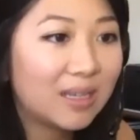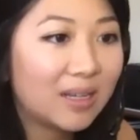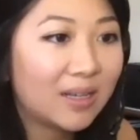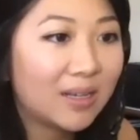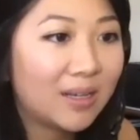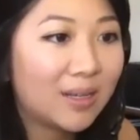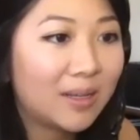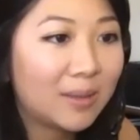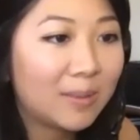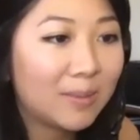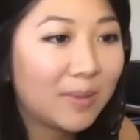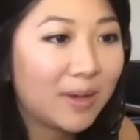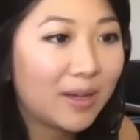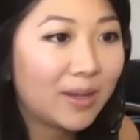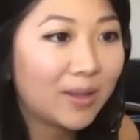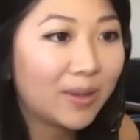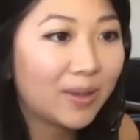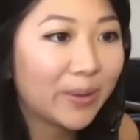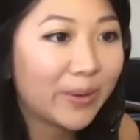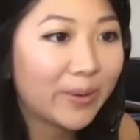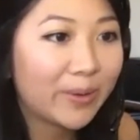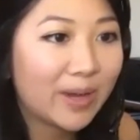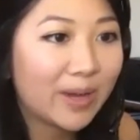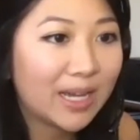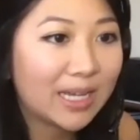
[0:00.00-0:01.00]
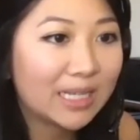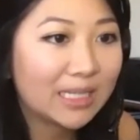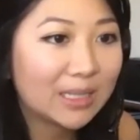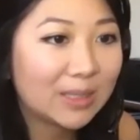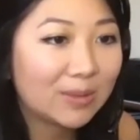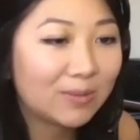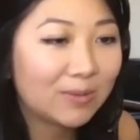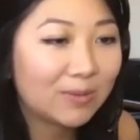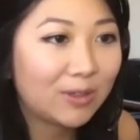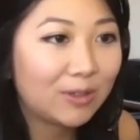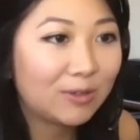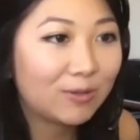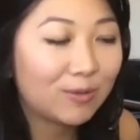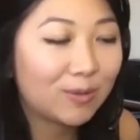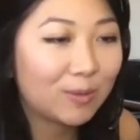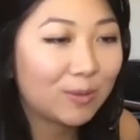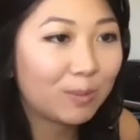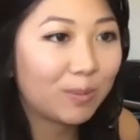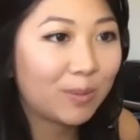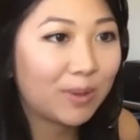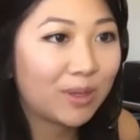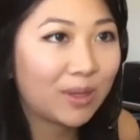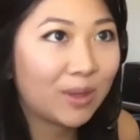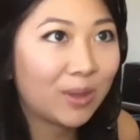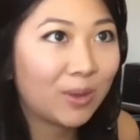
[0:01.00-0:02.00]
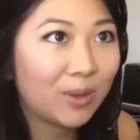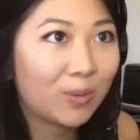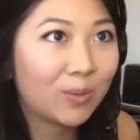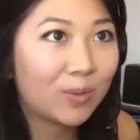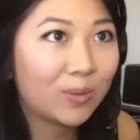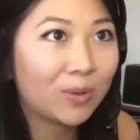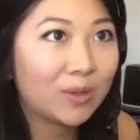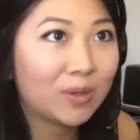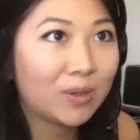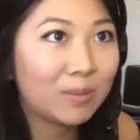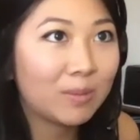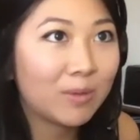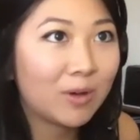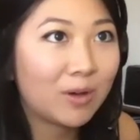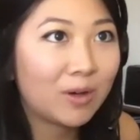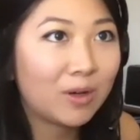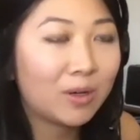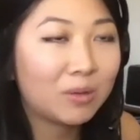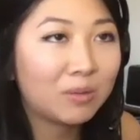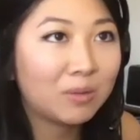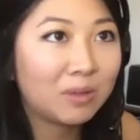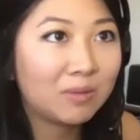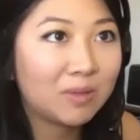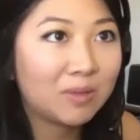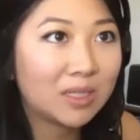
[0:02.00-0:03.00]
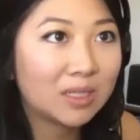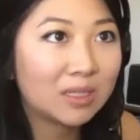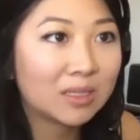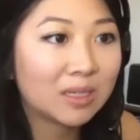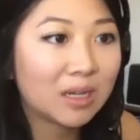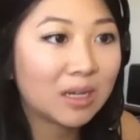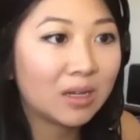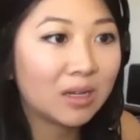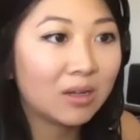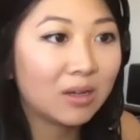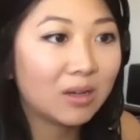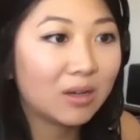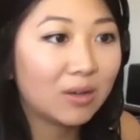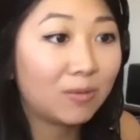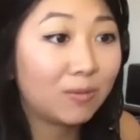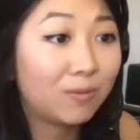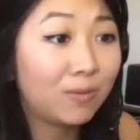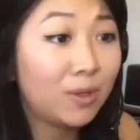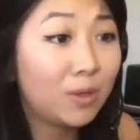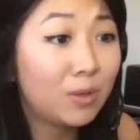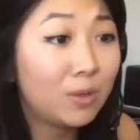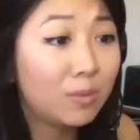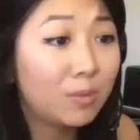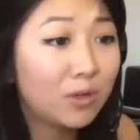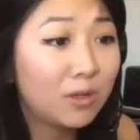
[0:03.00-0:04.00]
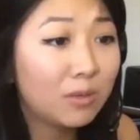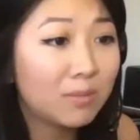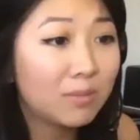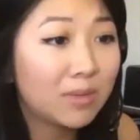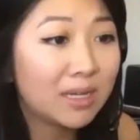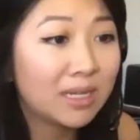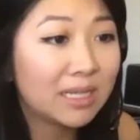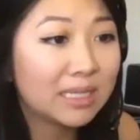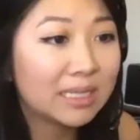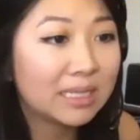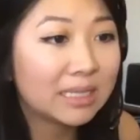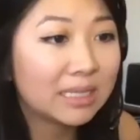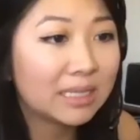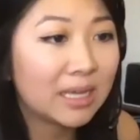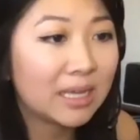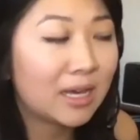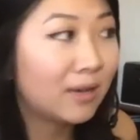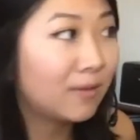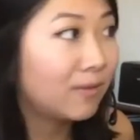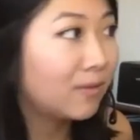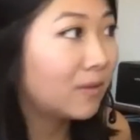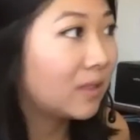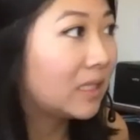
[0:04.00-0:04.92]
Otherwise, we've been through them all. We've just got a few more minutes left.